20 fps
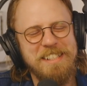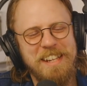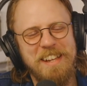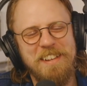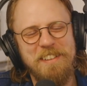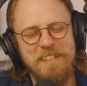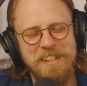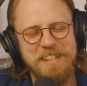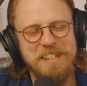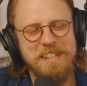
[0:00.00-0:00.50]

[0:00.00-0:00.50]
Come on, let's